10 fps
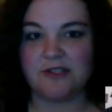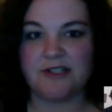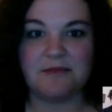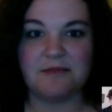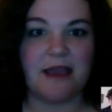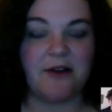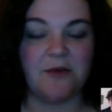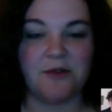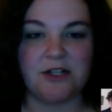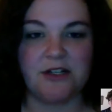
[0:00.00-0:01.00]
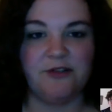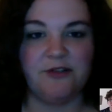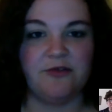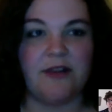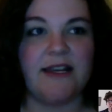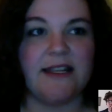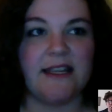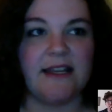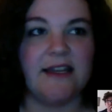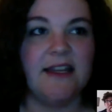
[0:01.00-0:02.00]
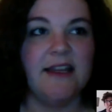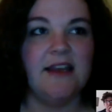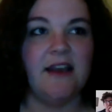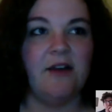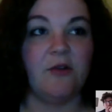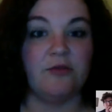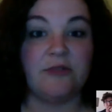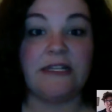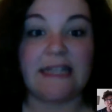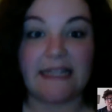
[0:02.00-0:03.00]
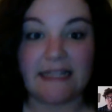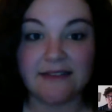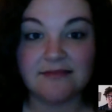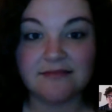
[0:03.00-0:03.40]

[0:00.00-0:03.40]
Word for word: It doesn't matter what genre you're writing in or reading.